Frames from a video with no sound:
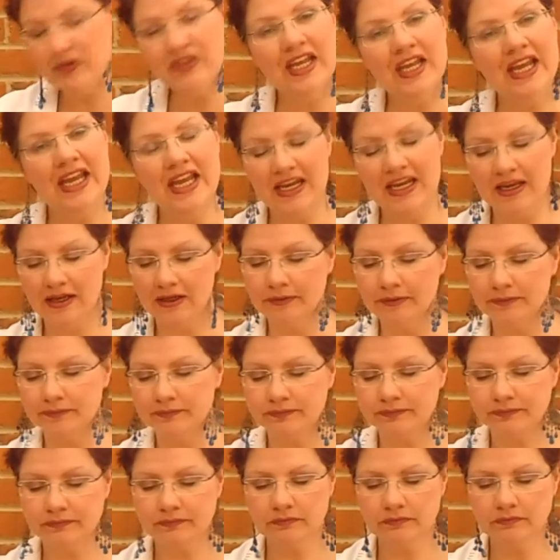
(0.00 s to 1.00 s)
ones here
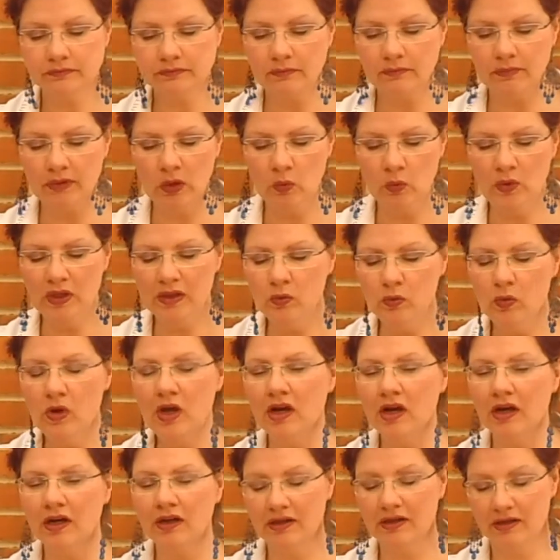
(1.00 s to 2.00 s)
will
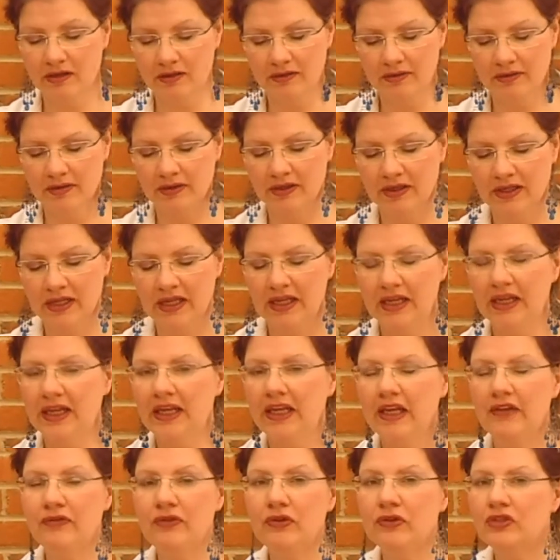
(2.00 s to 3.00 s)
work
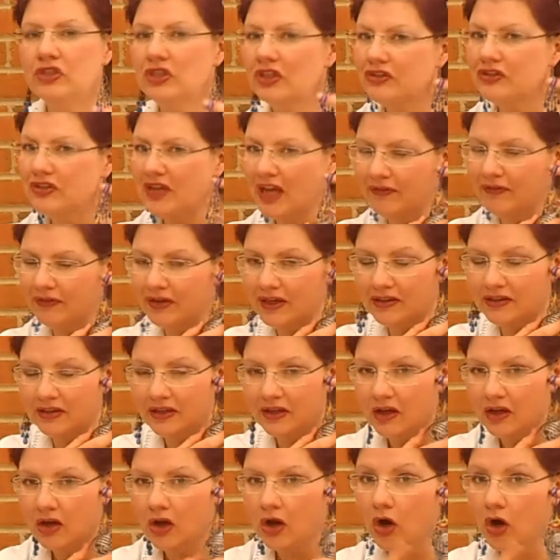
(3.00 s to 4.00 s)
if you just have it
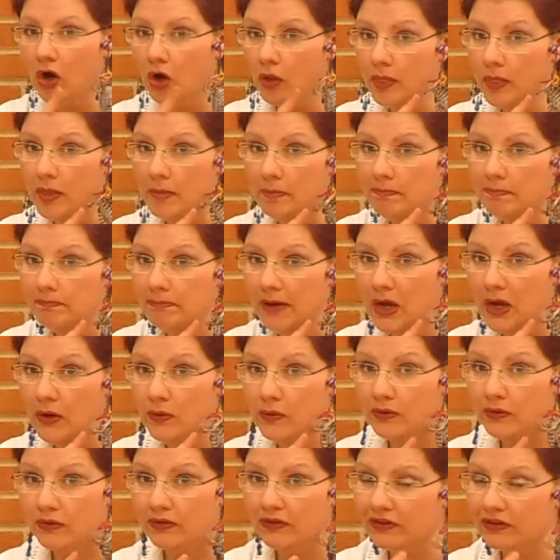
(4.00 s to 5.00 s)
on the
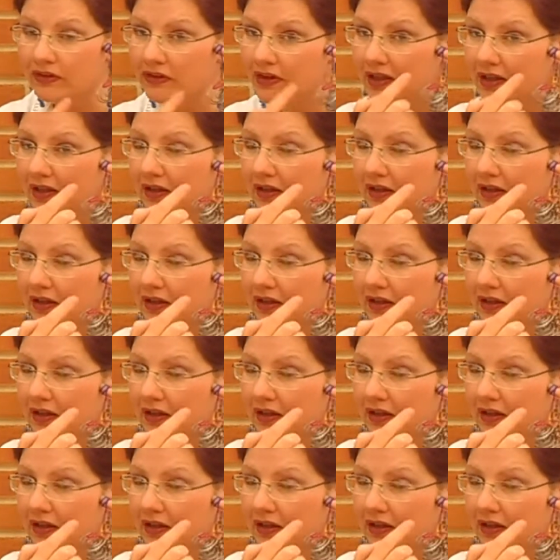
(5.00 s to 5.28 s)
bones.